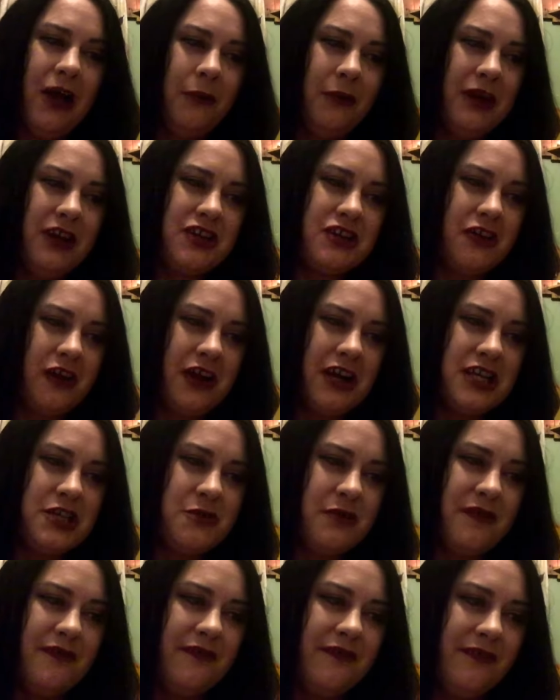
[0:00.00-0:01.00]
which are
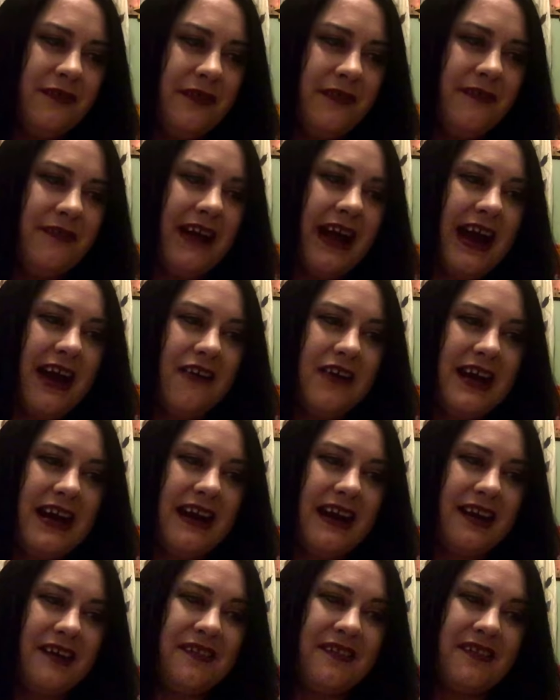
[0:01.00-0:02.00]
to
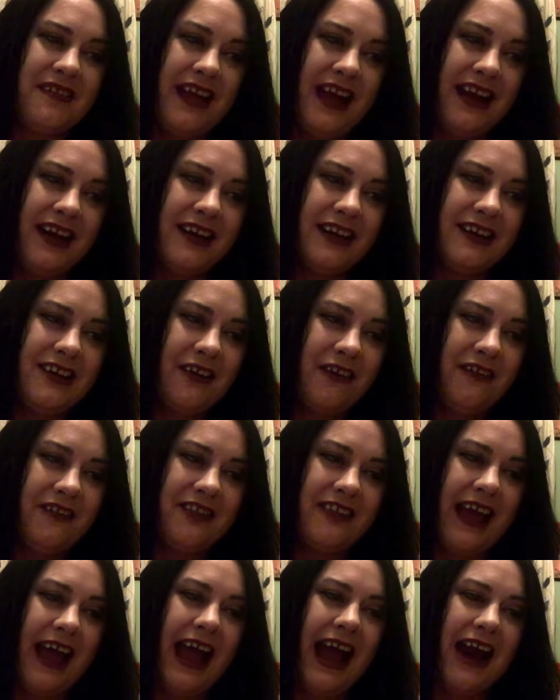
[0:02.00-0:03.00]
varying extent
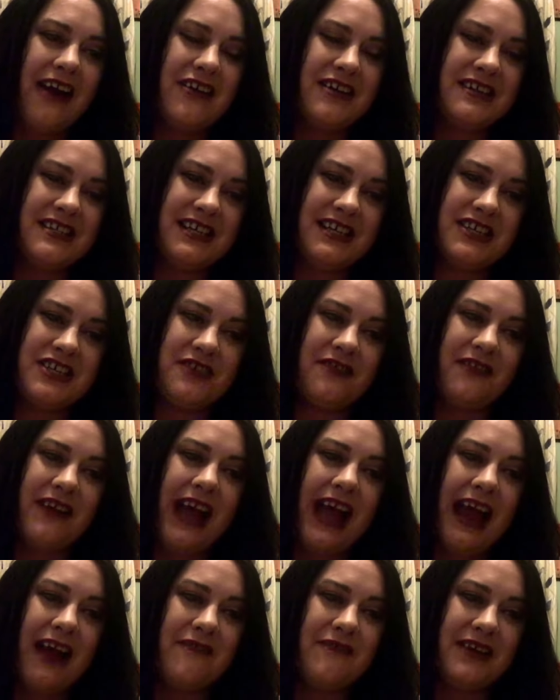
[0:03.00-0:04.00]
of the heritage of
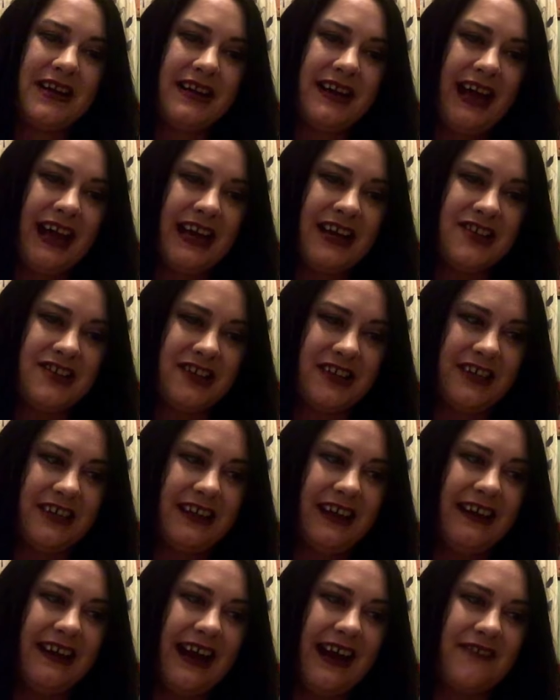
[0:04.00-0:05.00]
every
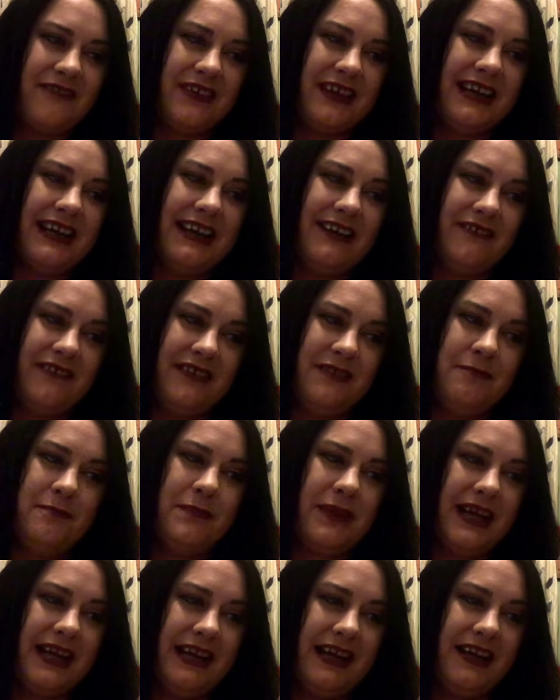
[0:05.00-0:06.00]
nation and every living
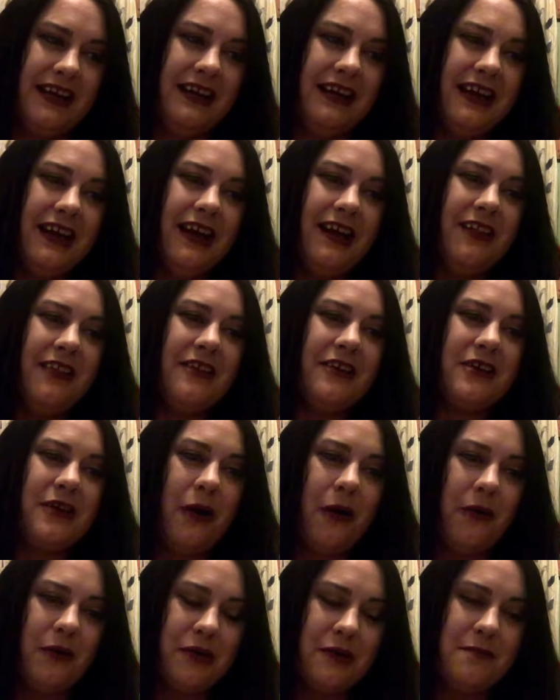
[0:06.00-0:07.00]
being. The
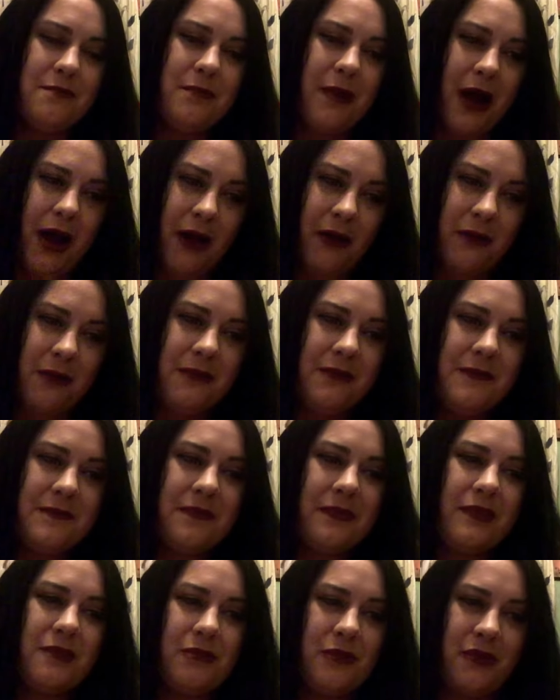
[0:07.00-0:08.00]
Golden bough
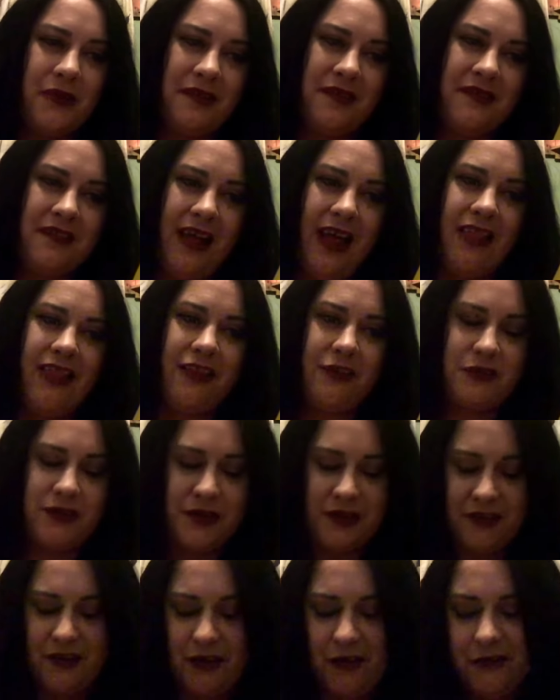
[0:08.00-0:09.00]
was the
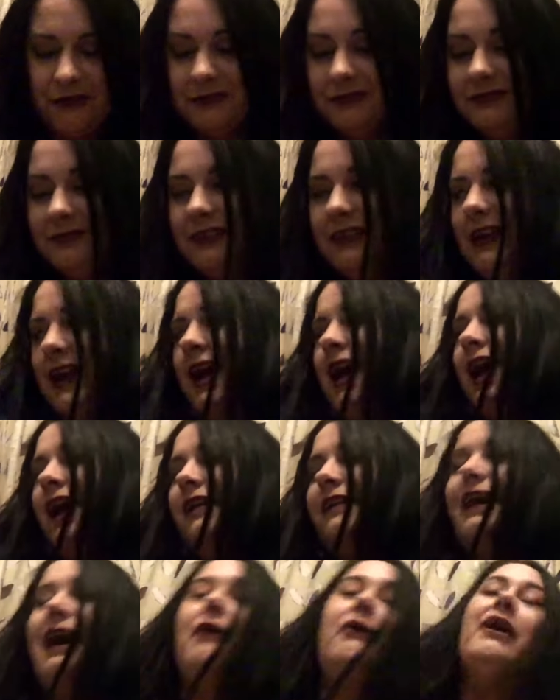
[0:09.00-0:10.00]
result.
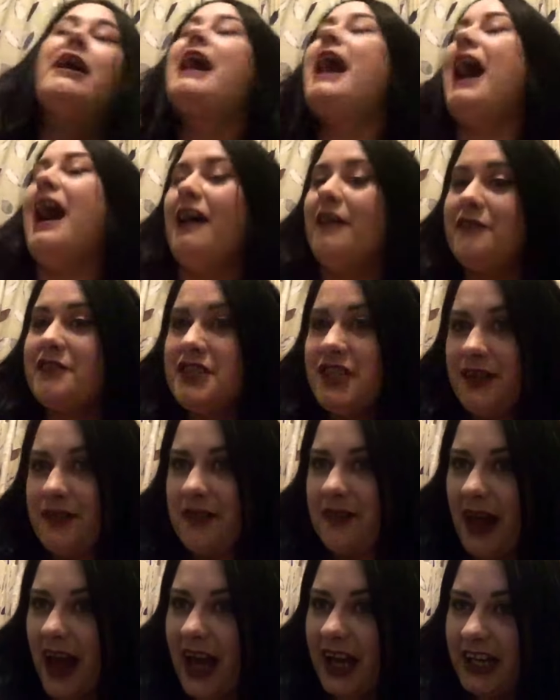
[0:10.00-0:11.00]
Now I have to
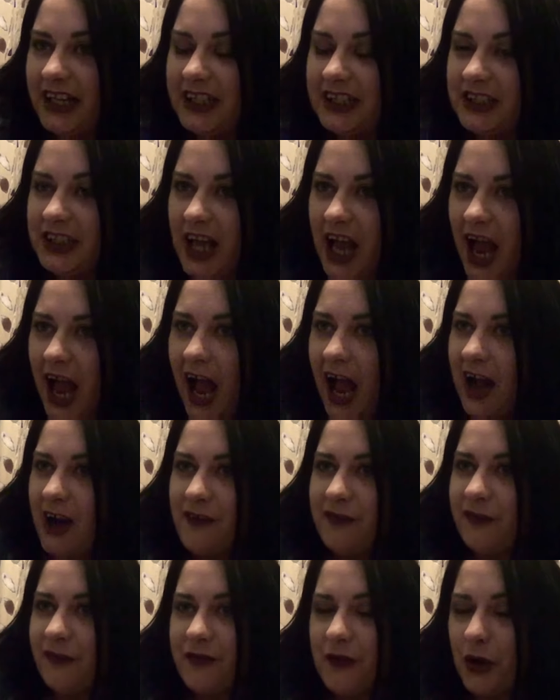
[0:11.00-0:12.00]
say,
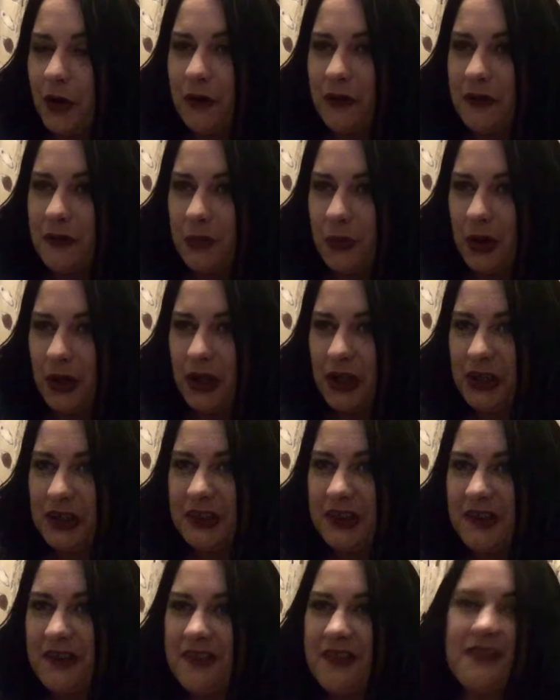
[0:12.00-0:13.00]
half of those
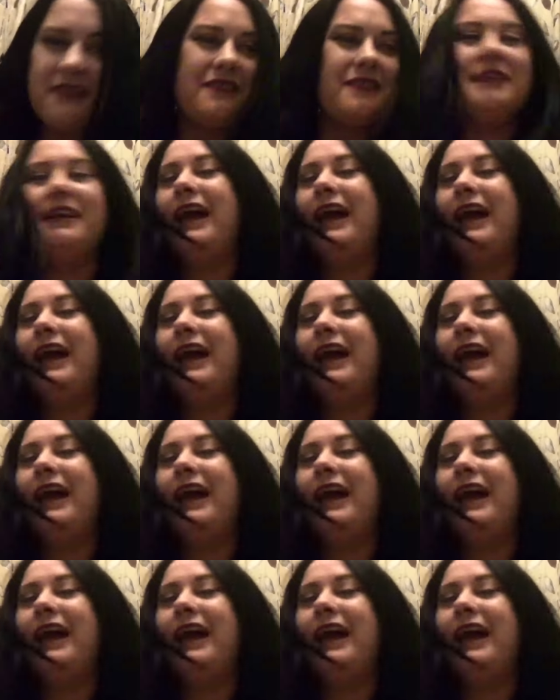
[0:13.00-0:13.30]
words